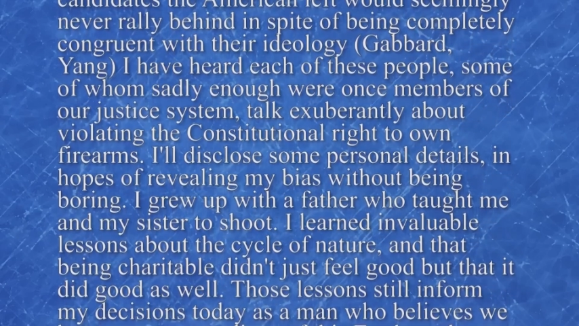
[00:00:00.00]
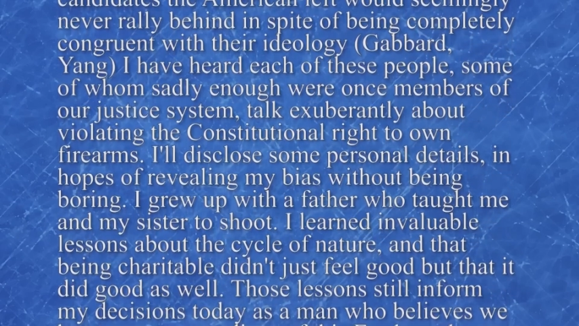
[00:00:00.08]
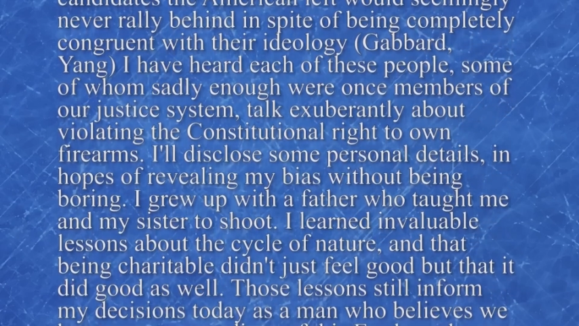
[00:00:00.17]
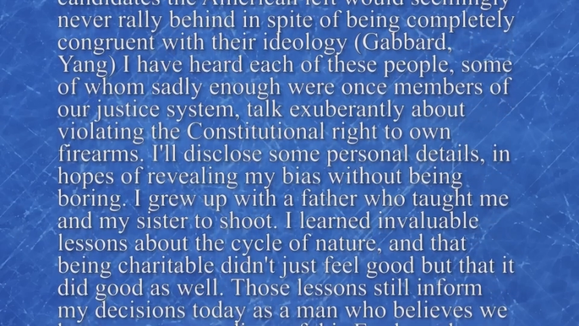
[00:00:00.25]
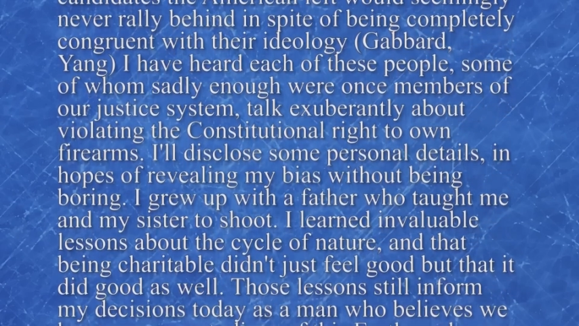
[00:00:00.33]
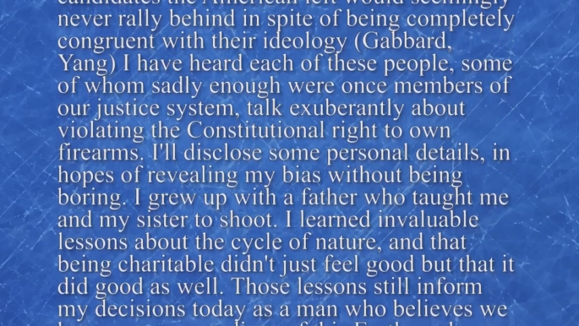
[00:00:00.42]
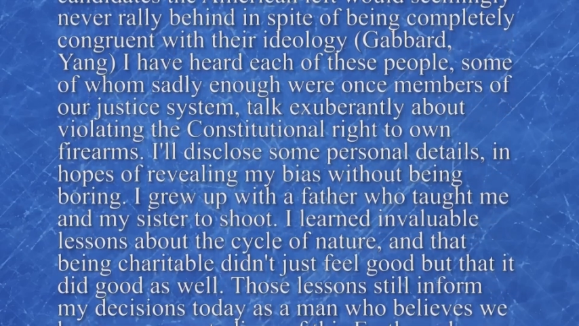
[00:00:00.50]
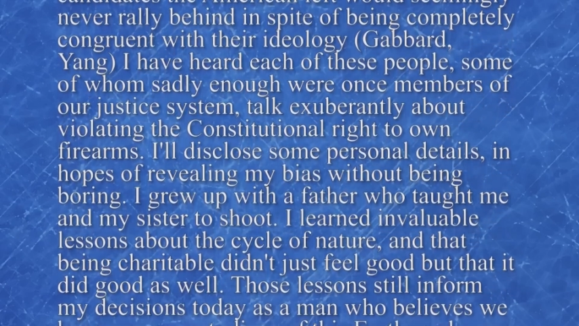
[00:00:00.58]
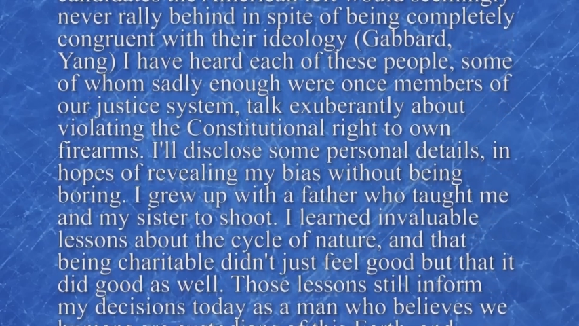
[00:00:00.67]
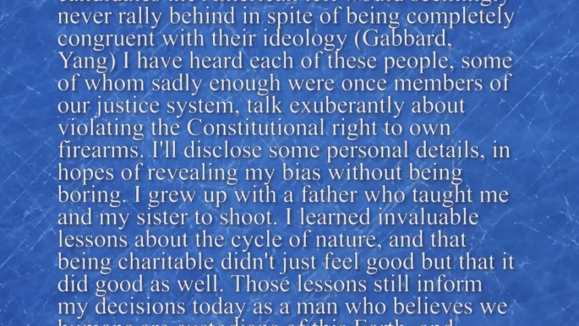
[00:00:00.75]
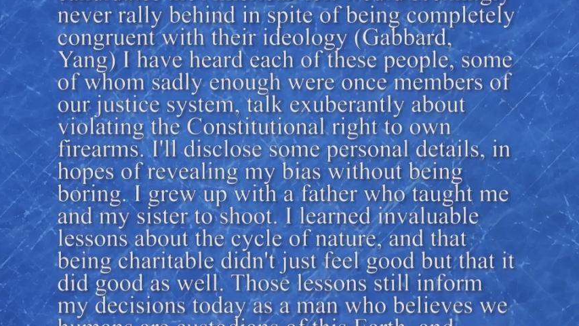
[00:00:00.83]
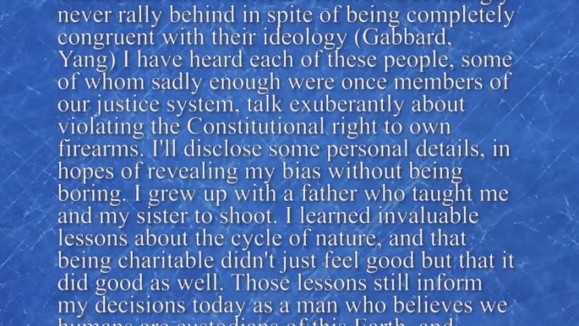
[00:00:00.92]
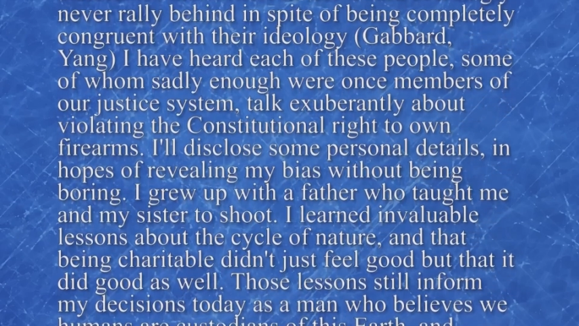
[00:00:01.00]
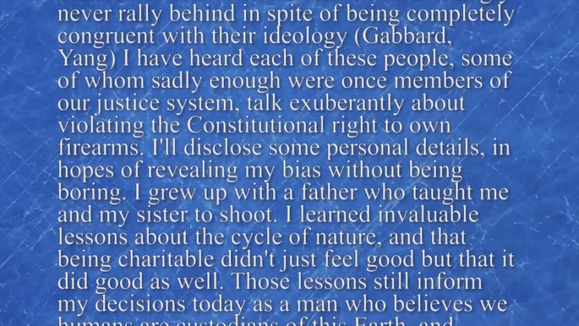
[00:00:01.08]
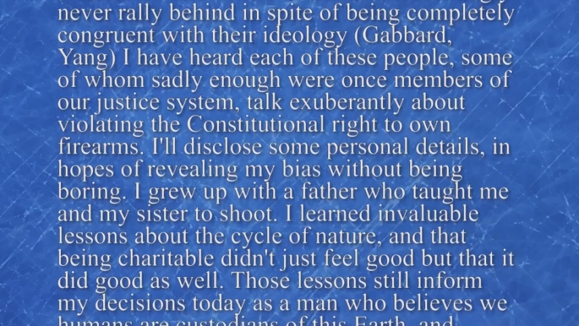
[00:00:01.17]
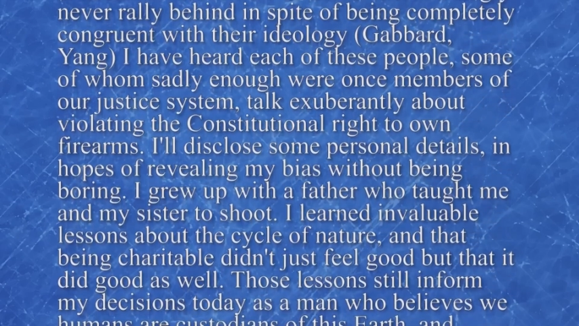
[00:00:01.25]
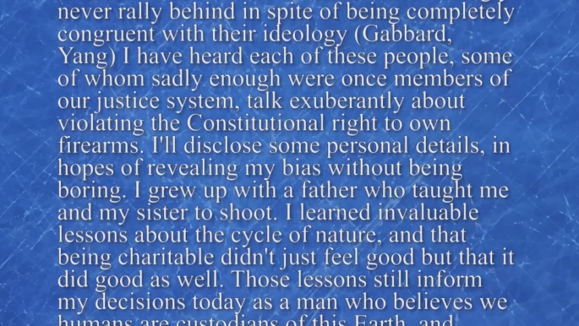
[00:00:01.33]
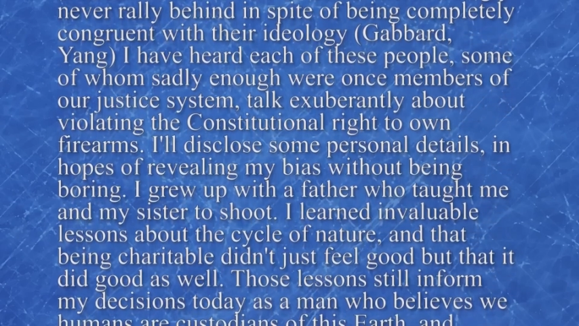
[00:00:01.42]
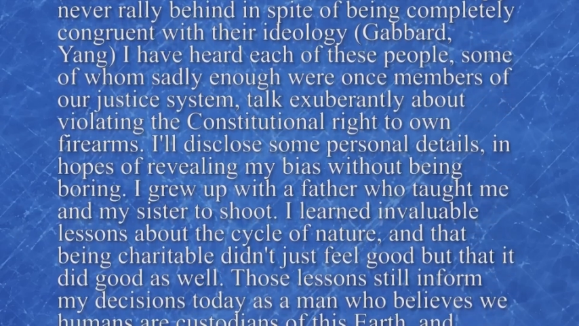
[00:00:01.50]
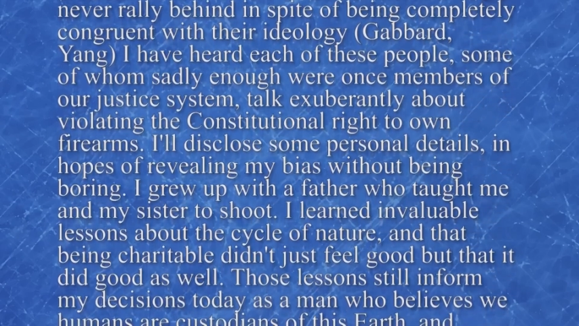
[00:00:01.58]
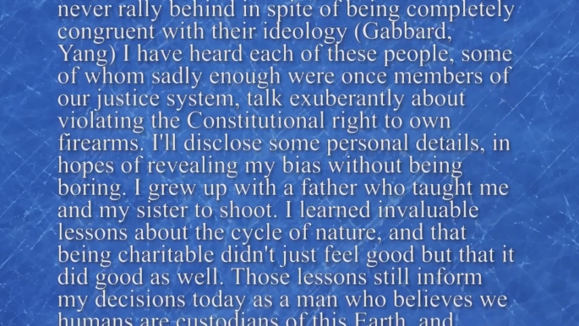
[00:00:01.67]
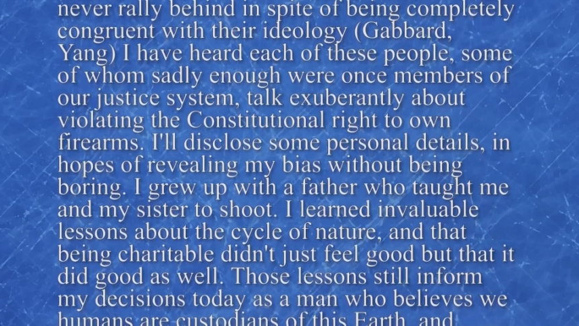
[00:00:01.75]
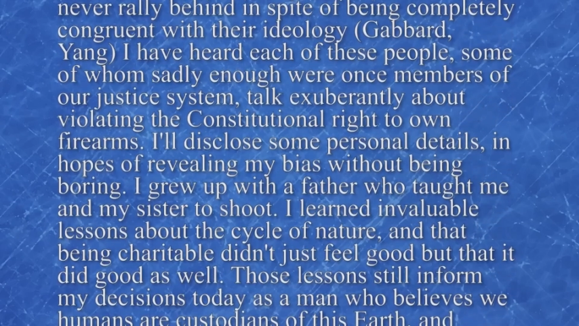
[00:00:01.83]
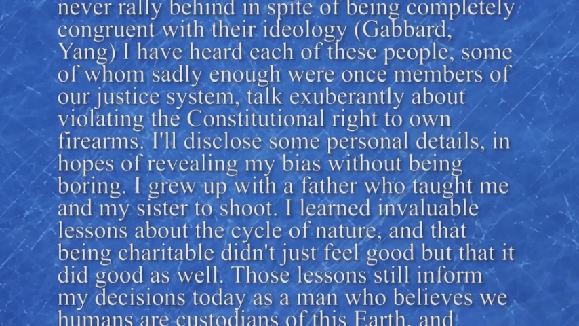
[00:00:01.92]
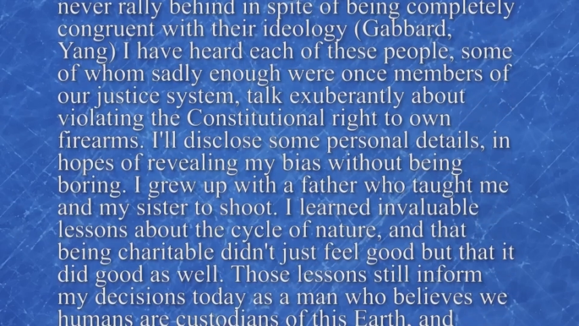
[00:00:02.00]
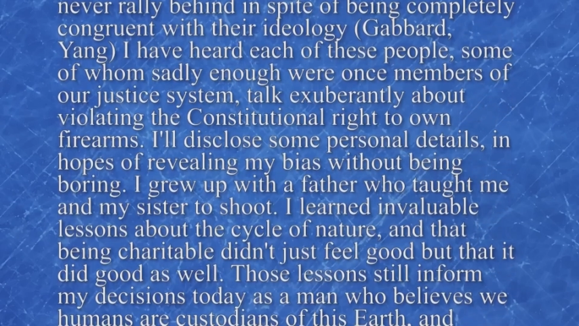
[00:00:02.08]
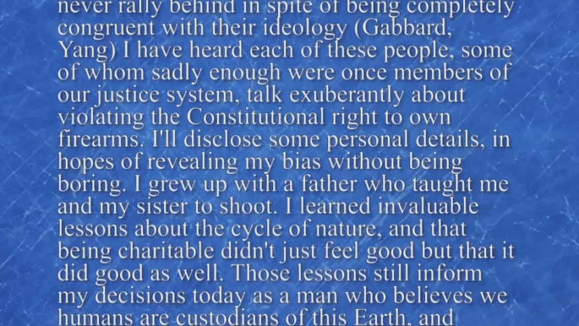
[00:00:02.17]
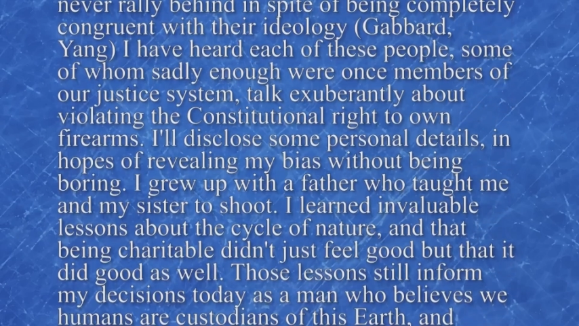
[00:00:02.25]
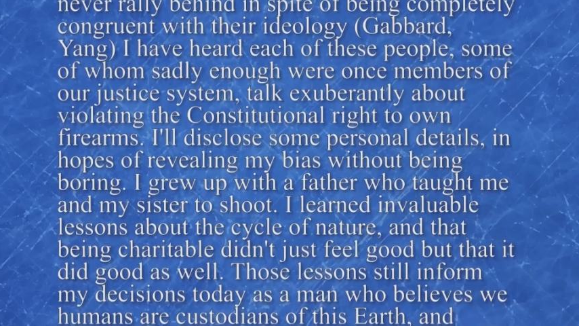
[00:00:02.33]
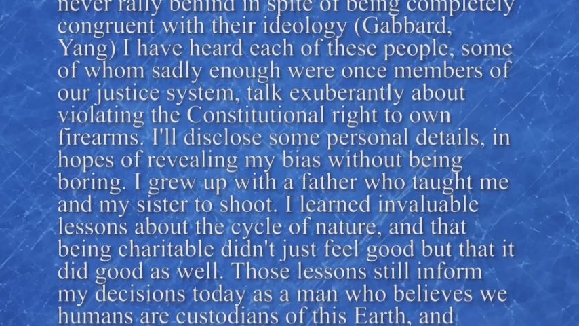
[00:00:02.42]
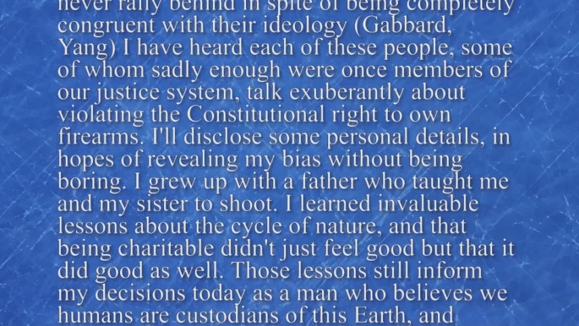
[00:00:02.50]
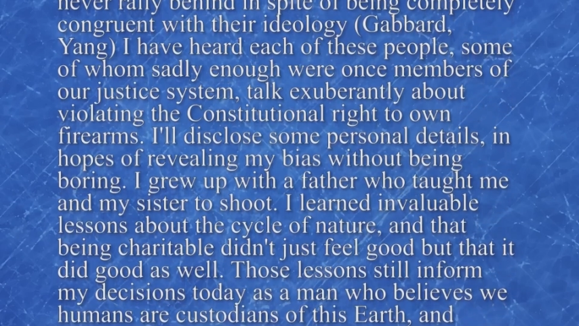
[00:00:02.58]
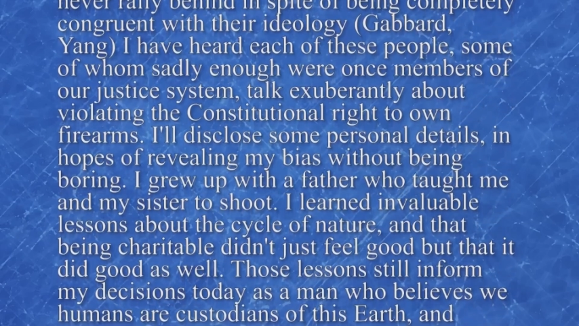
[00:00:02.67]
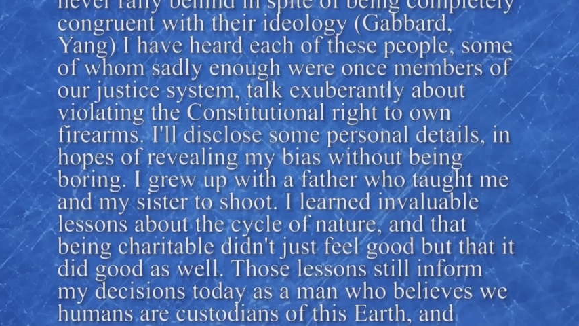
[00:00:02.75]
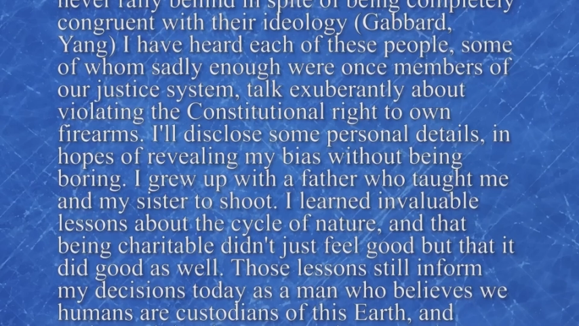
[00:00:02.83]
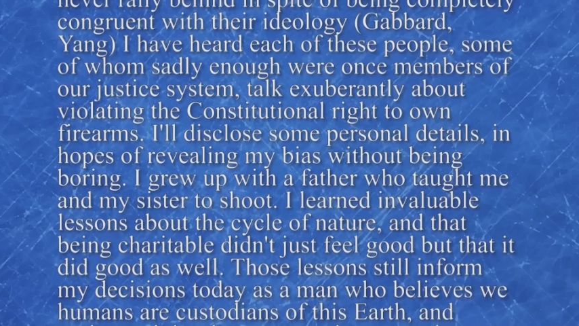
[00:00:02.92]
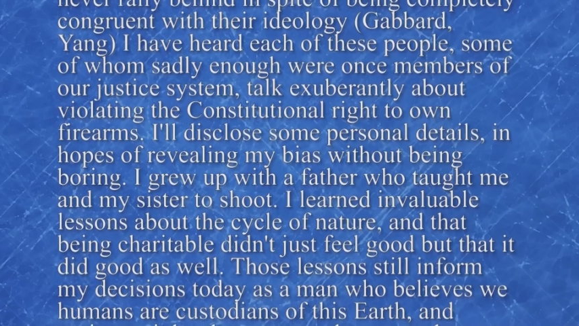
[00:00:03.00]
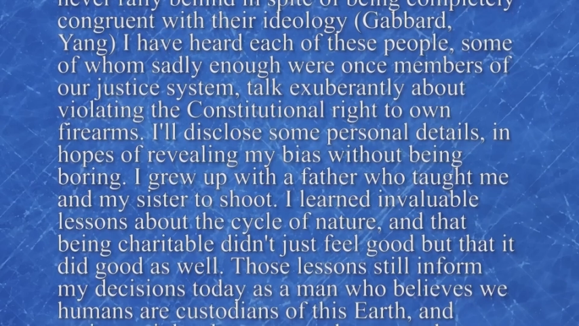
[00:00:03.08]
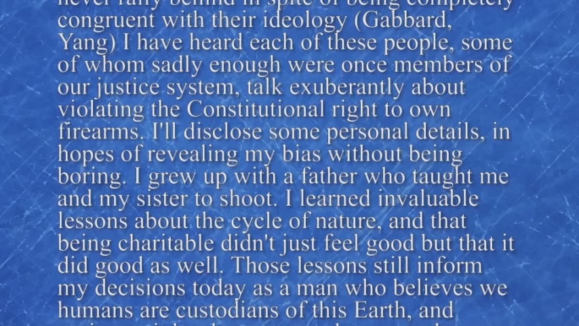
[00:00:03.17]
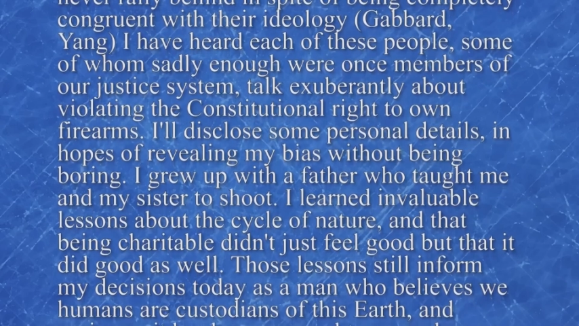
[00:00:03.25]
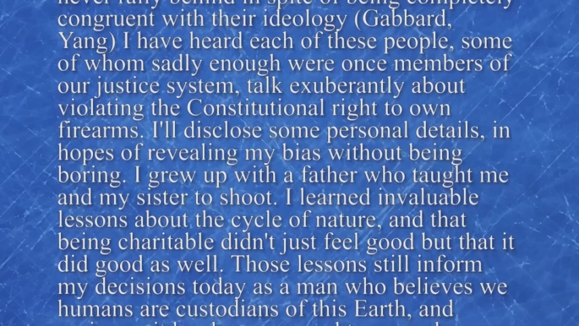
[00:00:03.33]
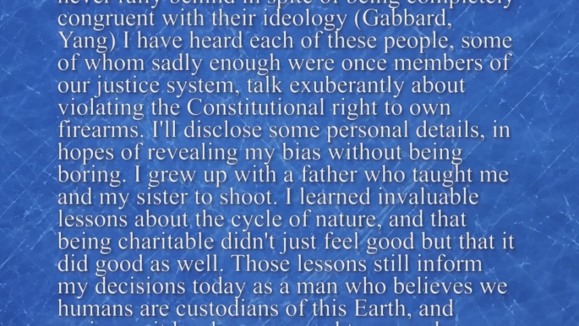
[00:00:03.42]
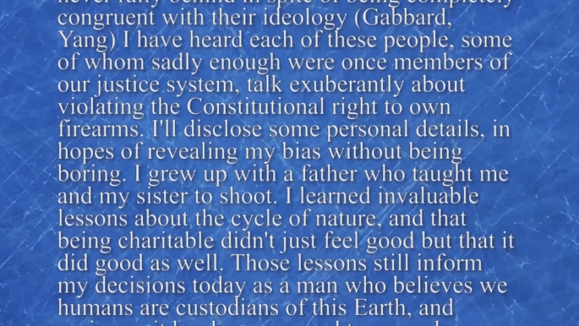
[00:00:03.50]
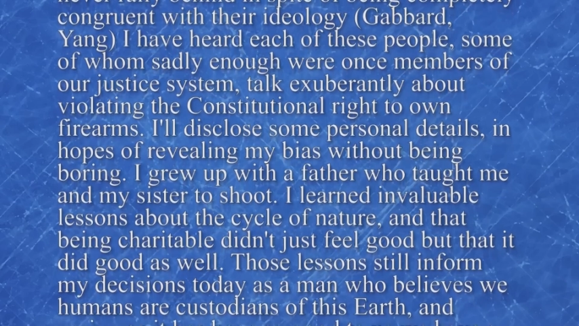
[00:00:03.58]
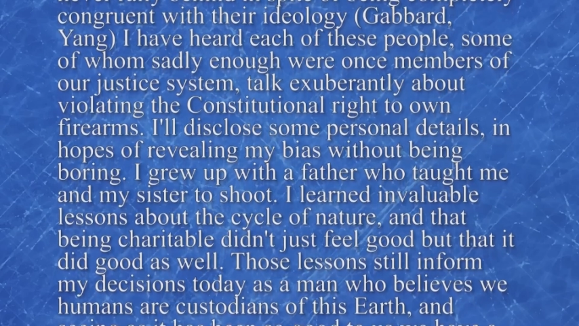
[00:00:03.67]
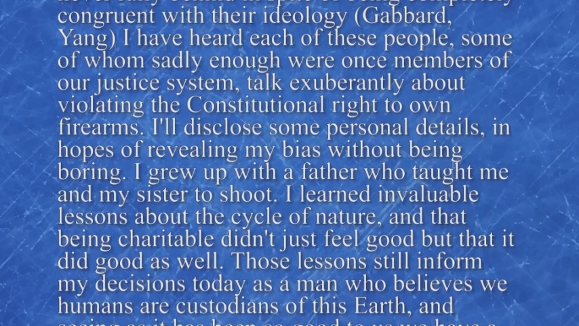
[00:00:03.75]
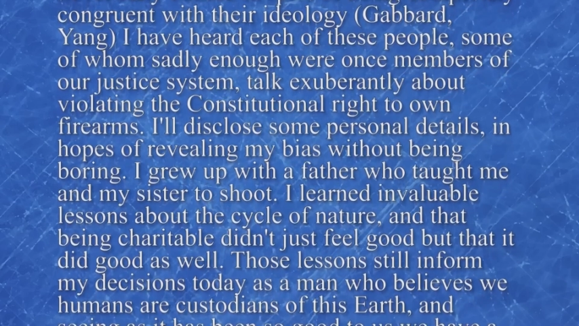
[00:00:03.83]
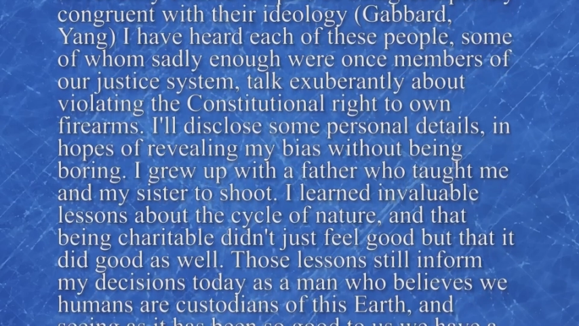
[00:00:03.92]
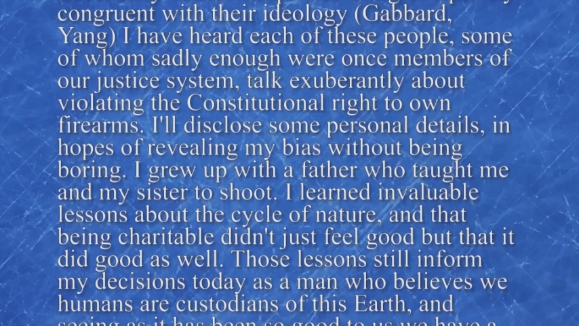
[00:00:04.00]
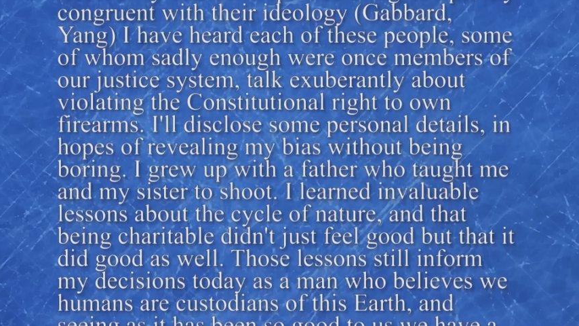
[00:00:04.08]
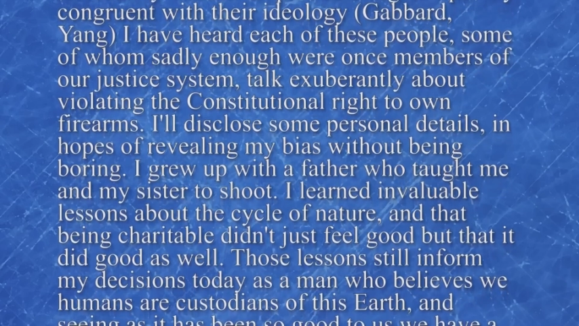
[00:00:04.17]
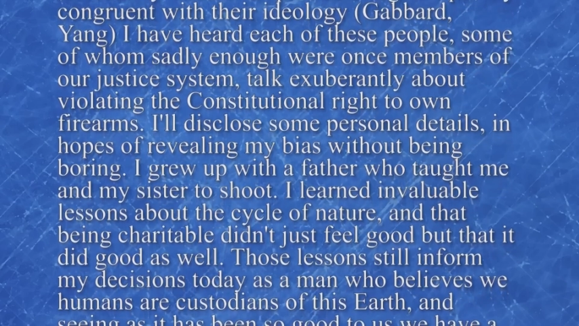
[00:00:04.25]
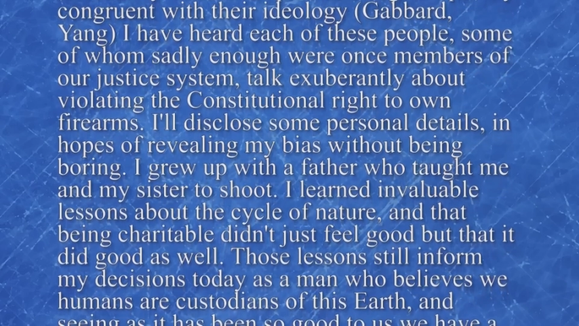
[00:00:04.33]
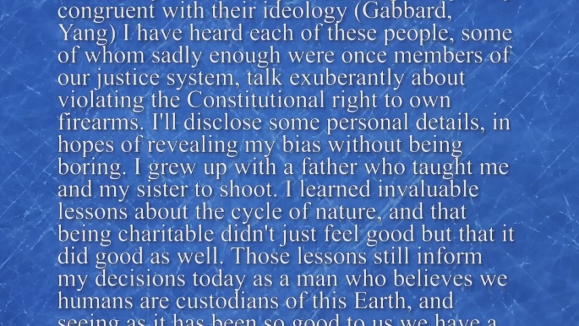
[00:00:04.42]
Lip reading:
No face is visible, so there are no lips to read.